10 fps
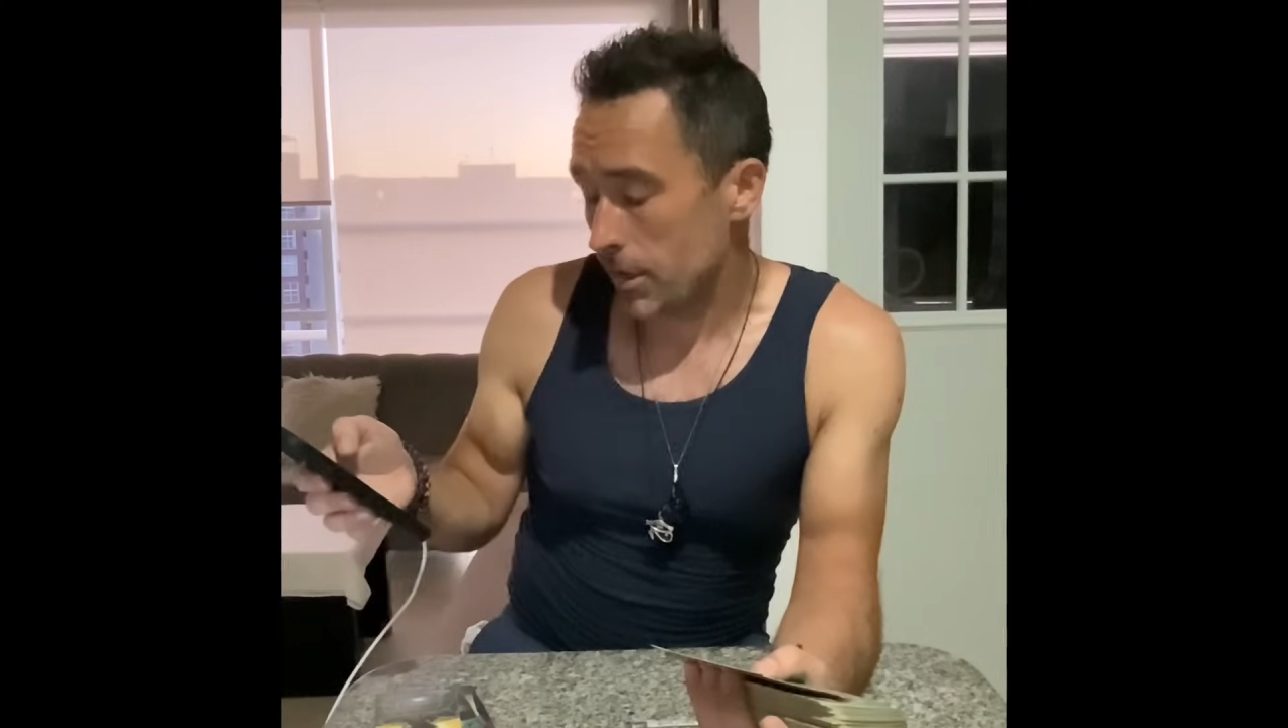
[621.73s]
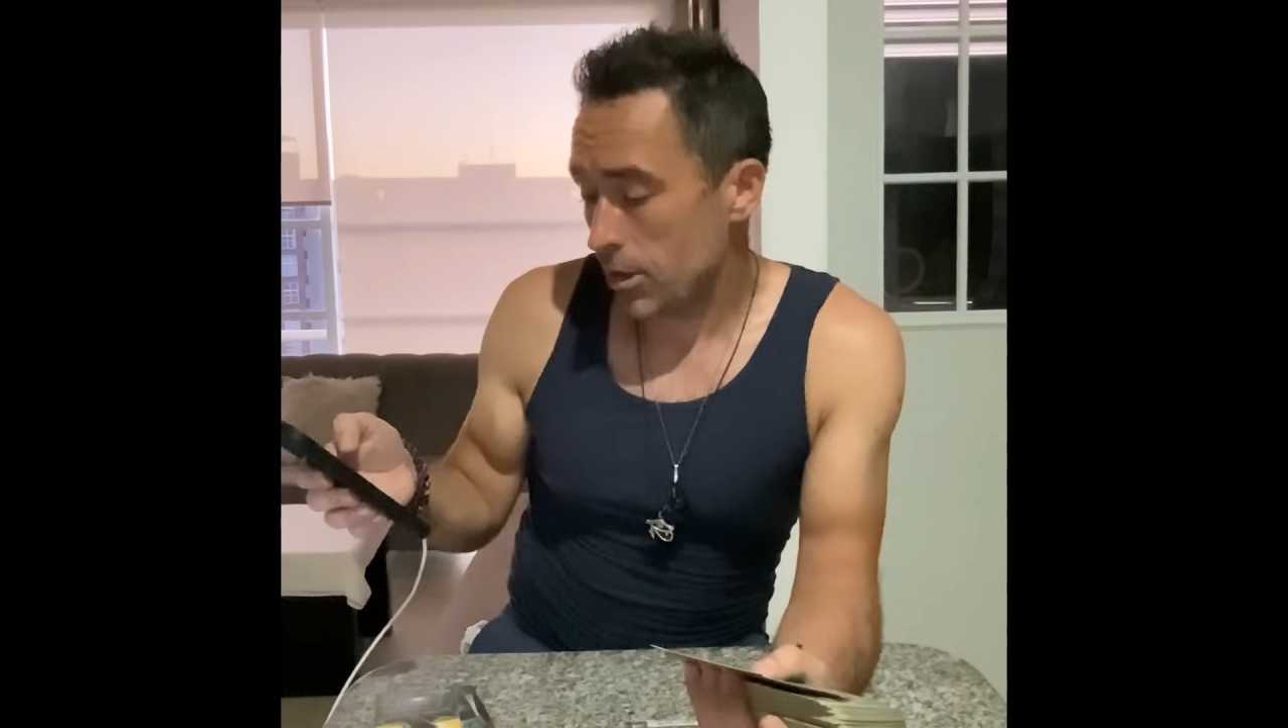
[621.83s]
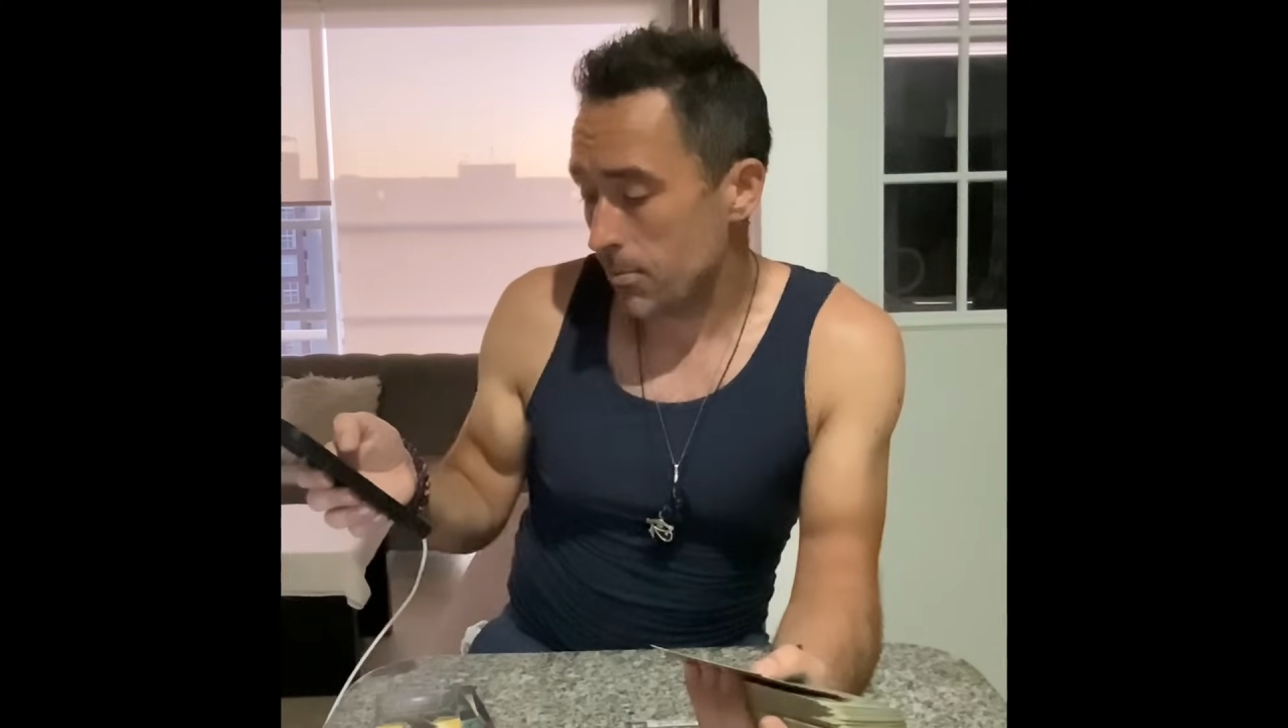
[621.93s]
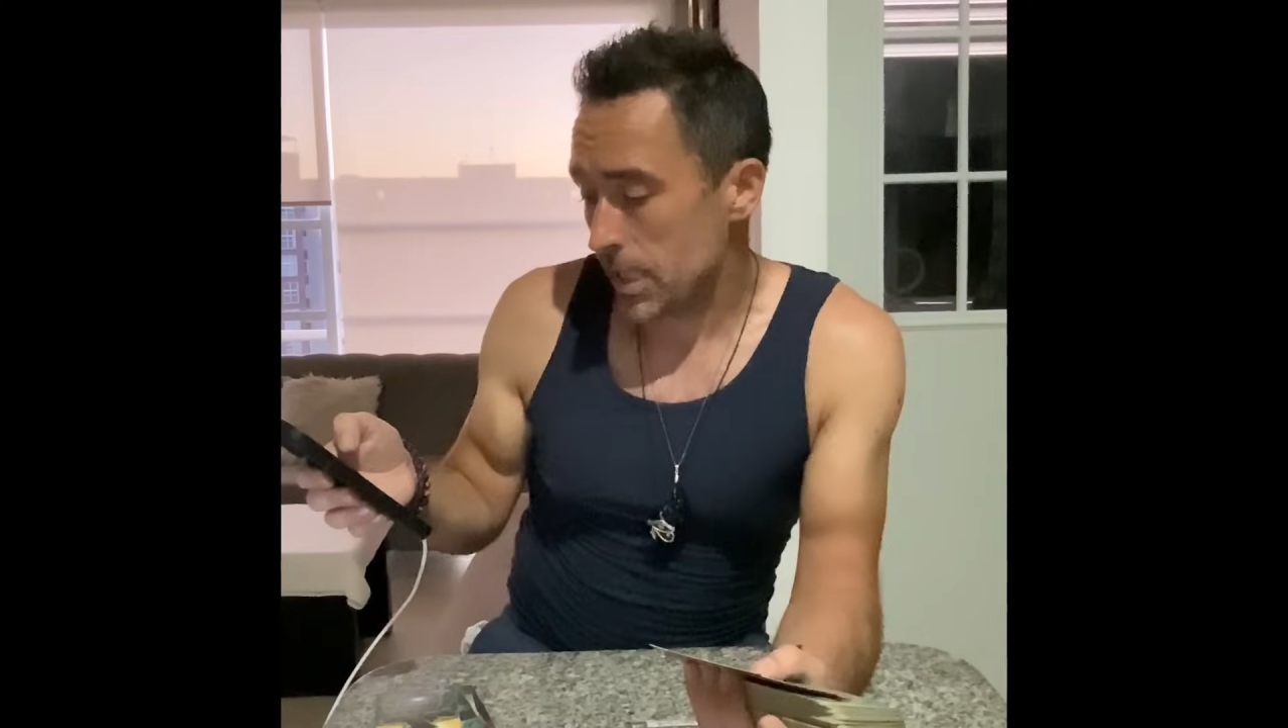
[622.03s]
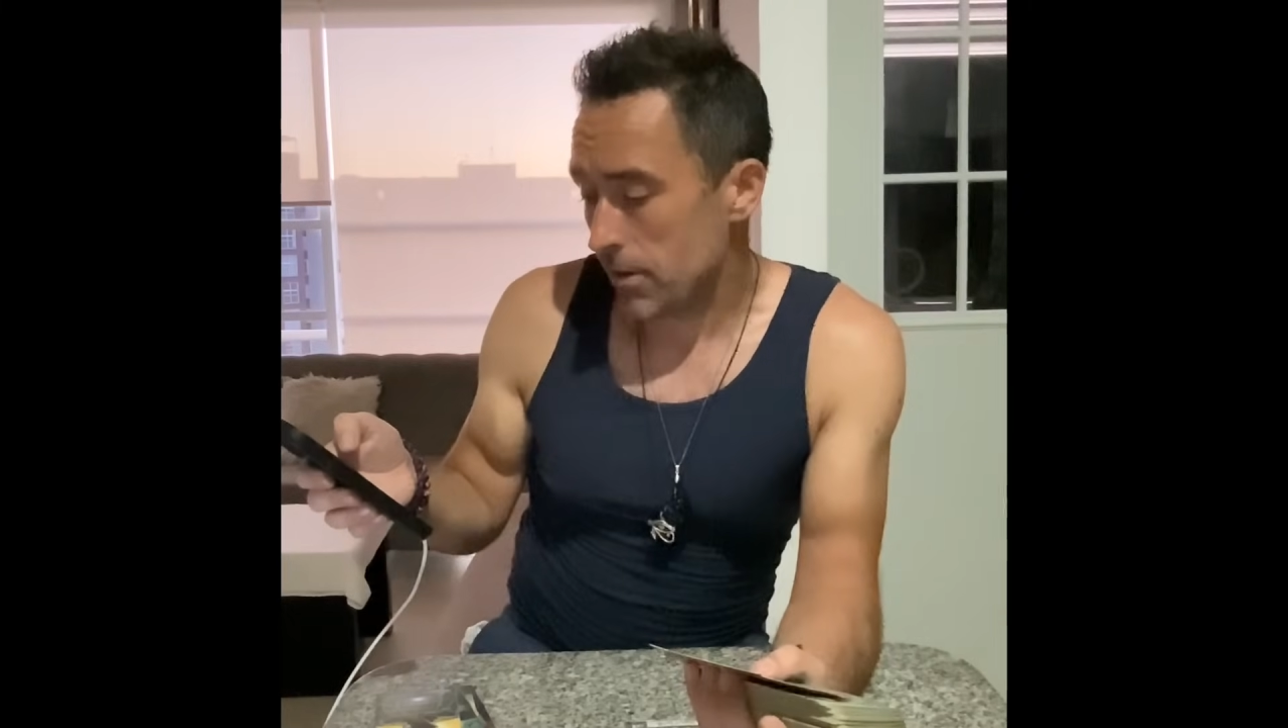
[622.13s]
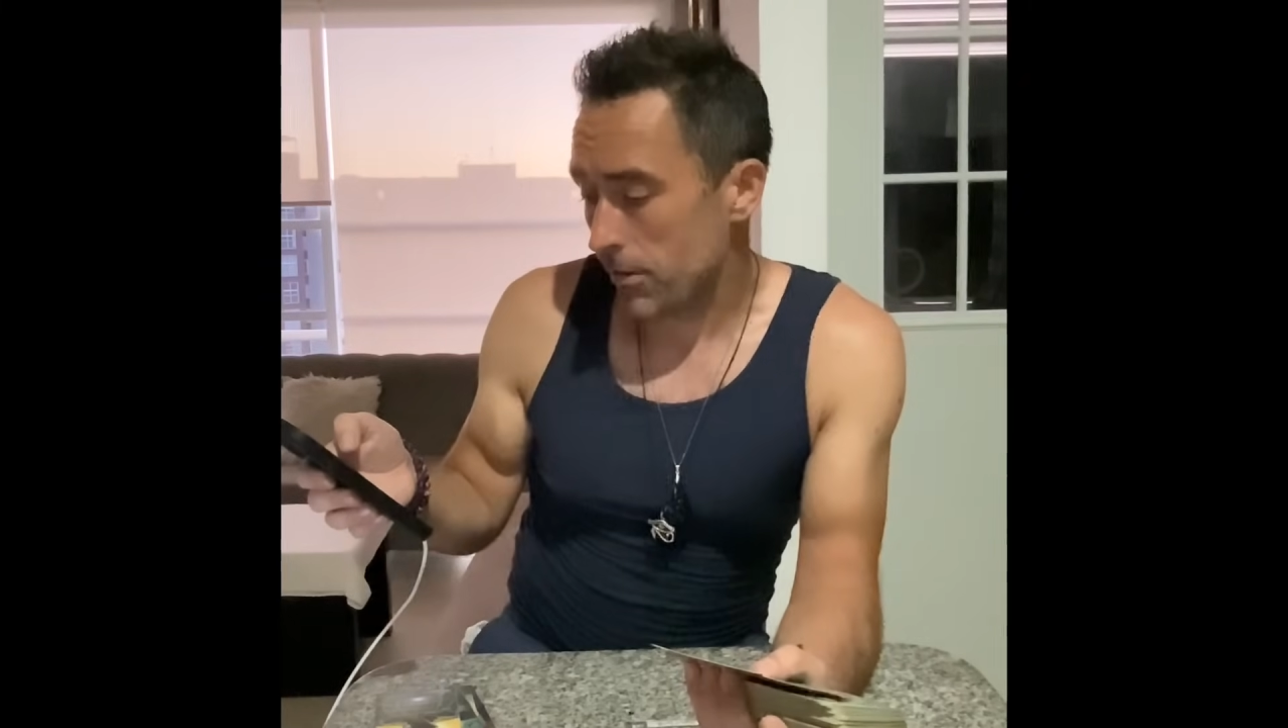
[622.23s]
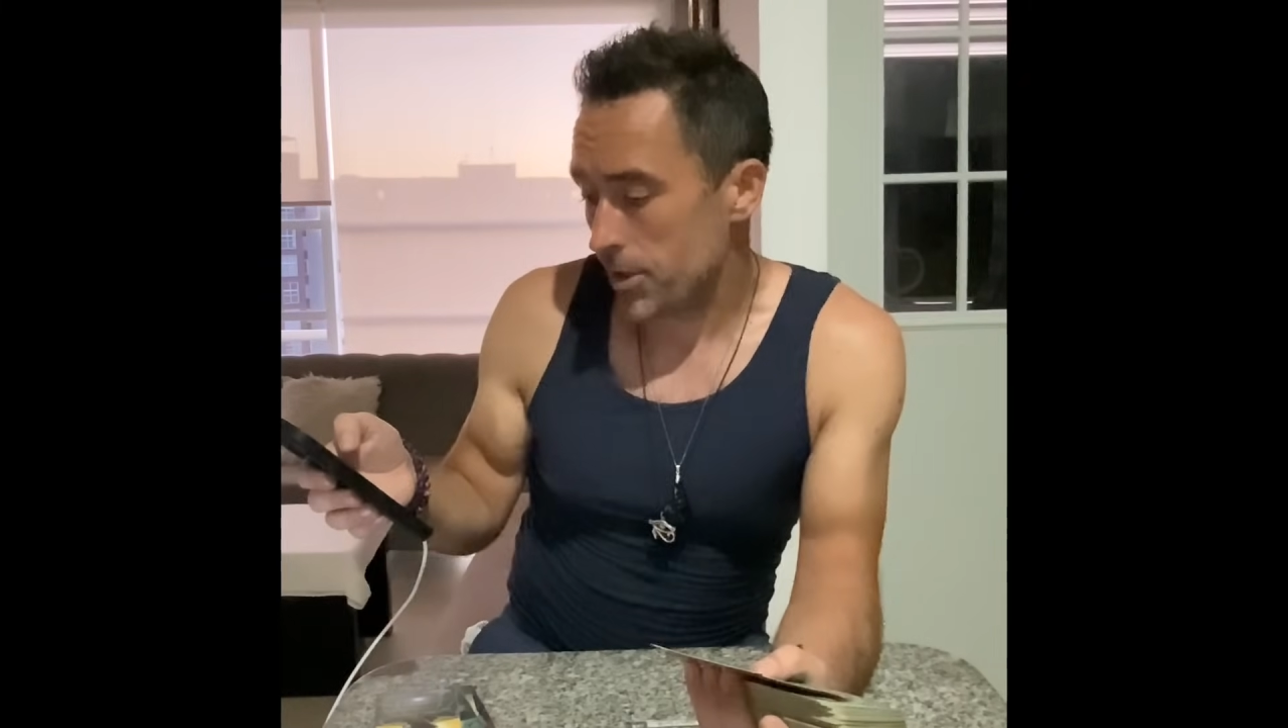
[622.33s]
It comes out on the